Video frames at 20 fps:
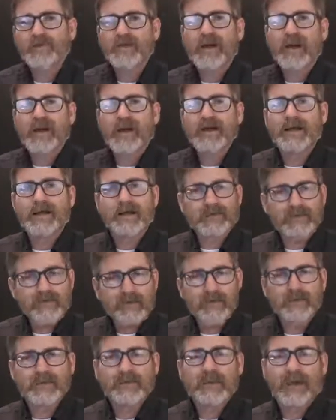and if
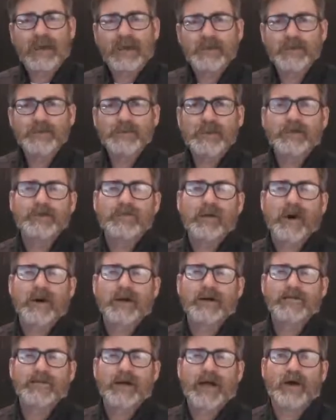you would like to be a
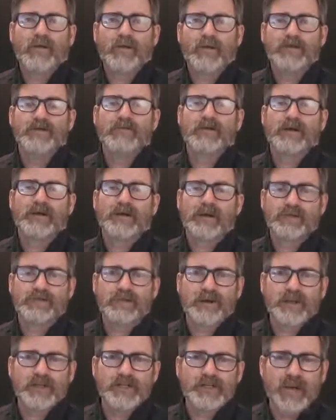part of that, we certainly
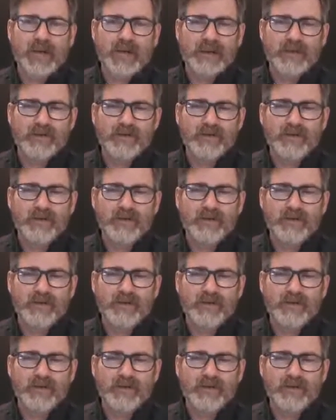appreciate it.